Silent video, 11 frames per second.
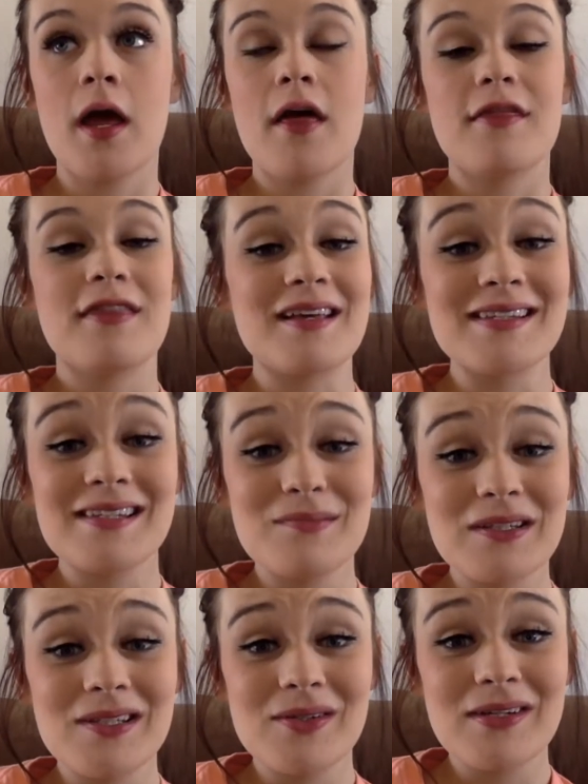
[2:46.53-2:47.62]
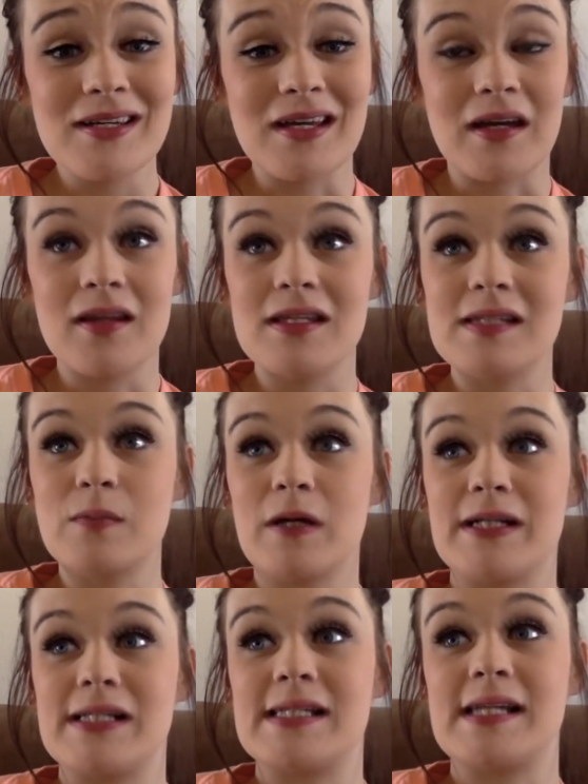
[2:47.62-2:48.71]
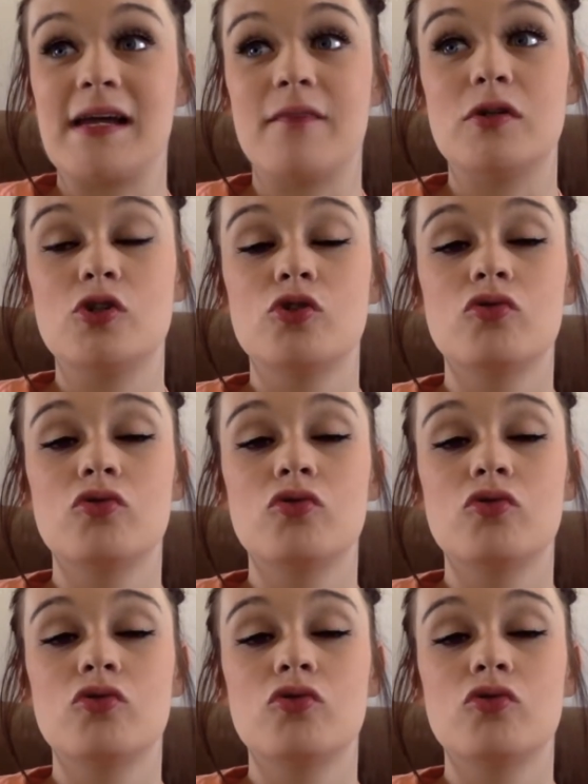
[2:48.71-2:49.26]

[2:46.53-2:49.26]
Things I've been doing this pregnancy, I've been